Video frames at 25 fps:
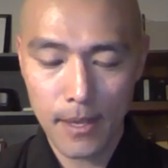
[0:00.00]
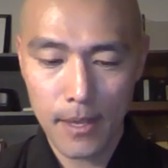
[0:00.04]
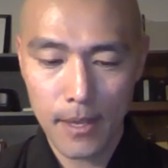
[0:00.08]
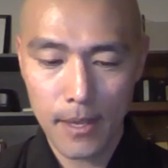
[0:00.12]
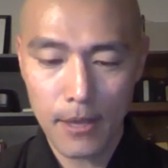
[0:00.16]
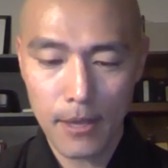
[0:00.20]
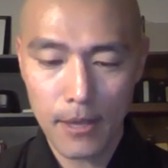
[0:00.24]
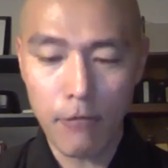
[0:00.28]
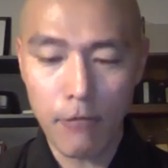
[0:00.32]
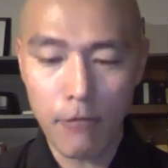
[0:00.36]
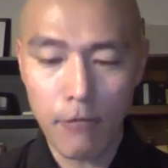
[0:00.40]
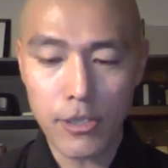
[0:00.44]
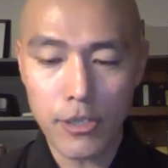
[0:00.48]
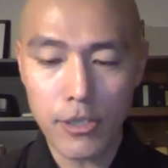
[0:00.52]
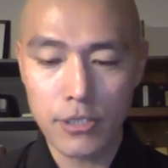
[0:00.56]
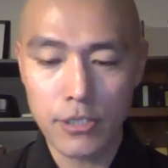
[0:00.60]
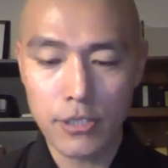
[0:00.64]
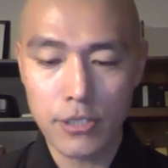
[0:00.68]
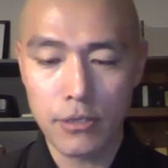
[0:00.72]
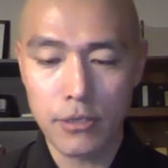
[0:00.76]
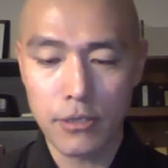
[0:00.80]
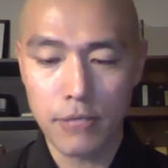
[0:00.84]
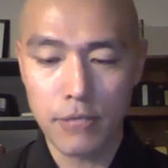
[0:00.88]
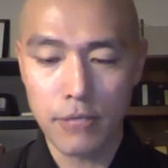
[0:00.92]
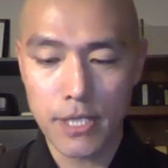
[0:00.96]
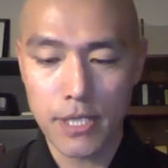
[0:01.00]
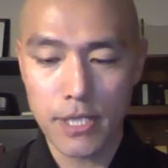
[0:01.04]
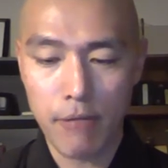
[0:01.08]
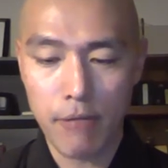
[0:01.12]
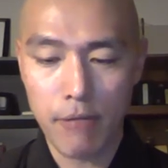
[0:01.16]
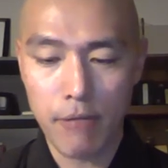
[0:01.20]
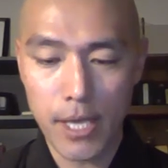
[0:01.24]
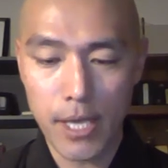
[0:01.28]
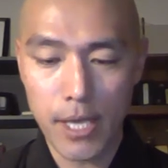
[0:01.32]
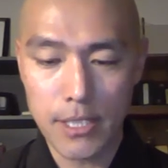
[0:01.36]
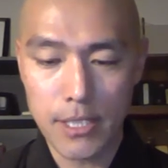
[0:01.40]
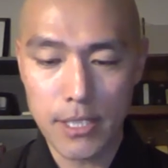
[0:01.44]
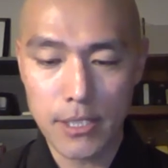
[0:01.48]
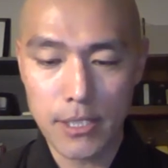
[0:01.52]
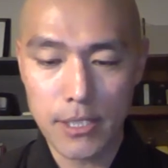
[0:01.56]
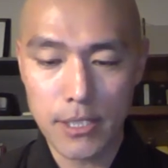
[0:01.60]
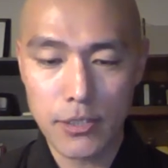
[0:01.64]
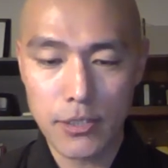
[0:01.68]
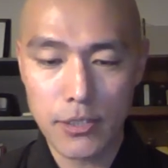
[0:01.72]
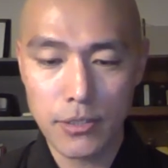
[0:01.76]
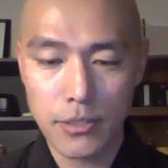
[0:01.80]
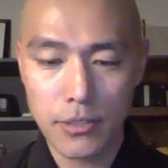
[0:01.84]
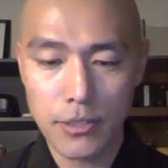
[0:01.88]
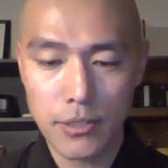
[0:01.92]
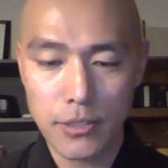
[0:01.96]
The question always arises,
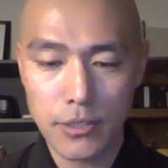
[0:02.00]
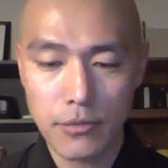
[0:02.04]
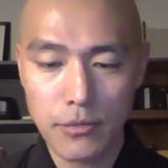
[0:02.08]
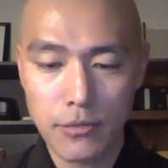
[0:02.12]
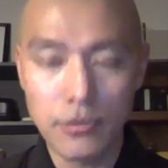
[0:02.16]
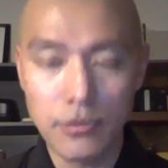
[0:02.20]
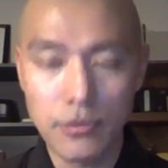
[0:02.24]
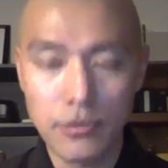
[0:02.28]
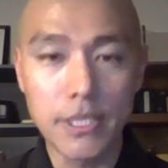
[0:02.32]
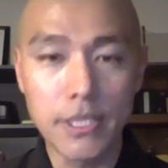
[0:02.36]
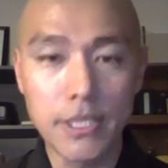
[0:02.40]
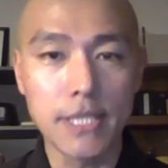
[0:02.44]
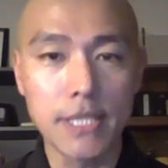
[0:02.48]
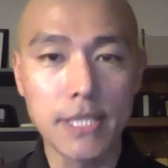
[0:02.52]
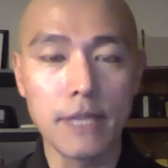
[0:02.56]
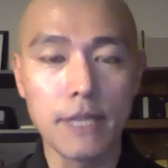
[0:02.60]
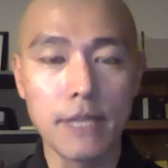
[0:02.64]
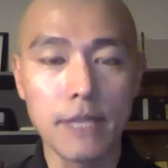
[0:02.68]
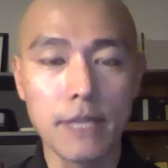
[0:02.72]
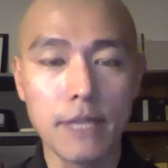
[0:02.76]
who is it